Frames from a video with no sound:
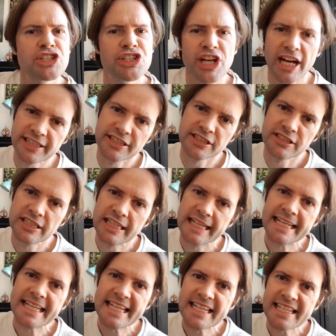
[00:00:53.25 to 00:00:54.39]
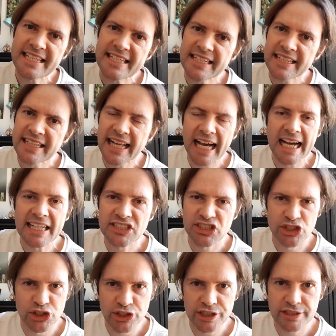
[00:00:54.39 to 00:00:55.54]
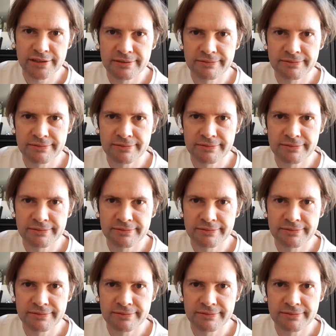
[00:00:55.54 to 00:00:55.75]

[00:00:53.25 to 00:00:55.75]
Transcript: chundered last night.